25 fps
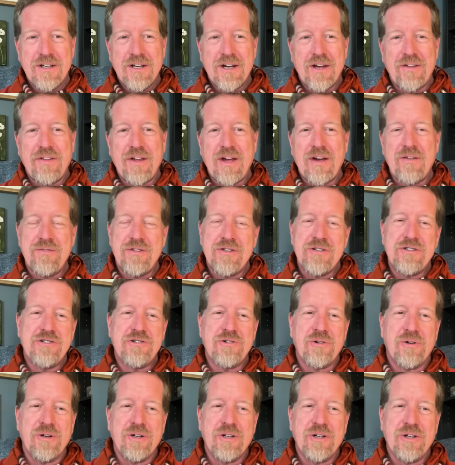And they have this
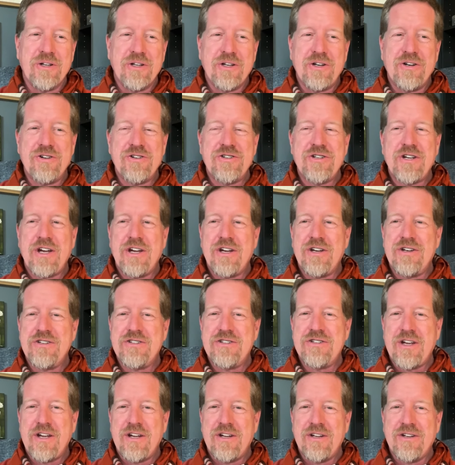short little
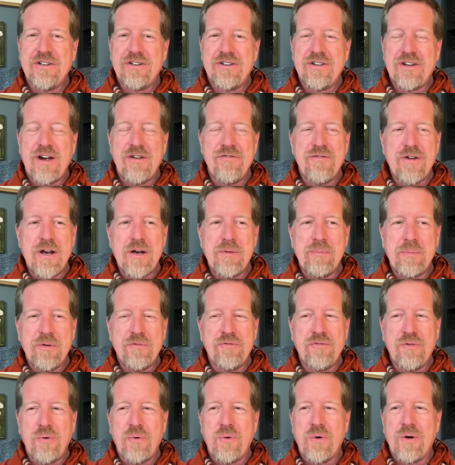interchange, and I've read it
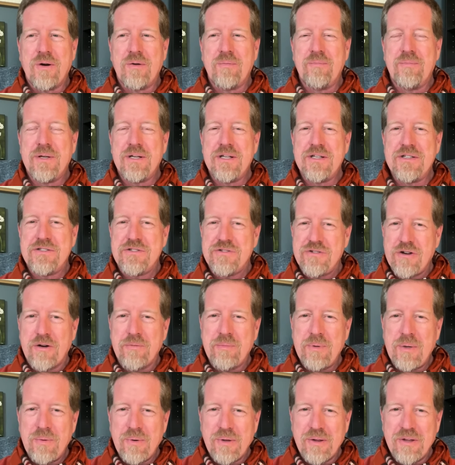before, but it struck
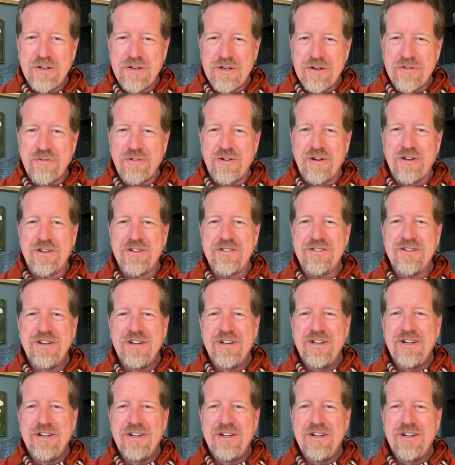me really different